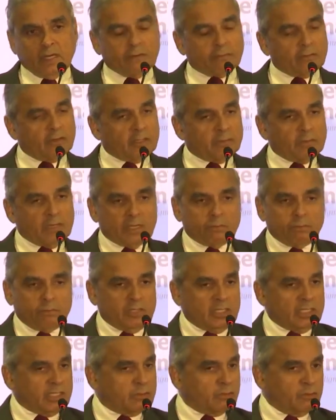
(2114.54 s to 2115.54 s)
I'm going to make
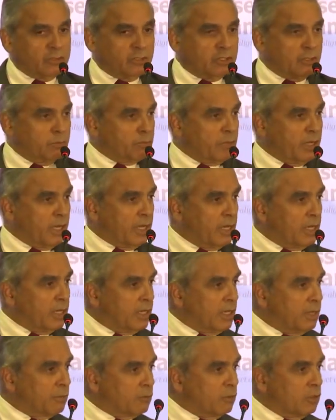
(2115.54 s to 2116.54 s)
peace with
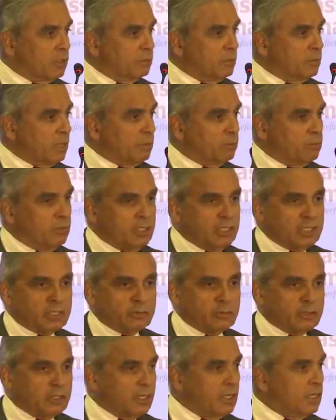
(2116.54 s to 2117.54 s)
Japan, I'm going to make
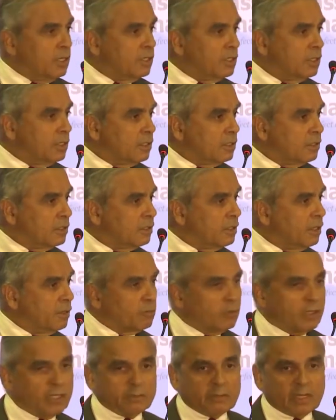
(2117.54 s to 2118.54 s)
peace with India,
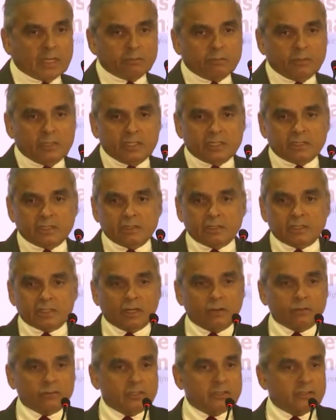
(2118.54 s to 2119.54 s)
I'm going to make peace in
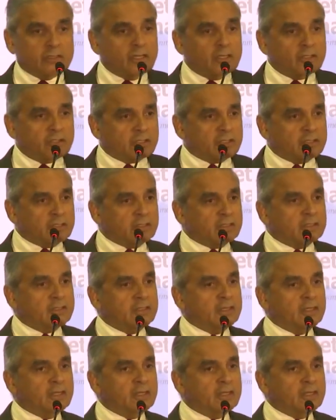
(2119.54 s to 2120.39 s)
Southeast Asia.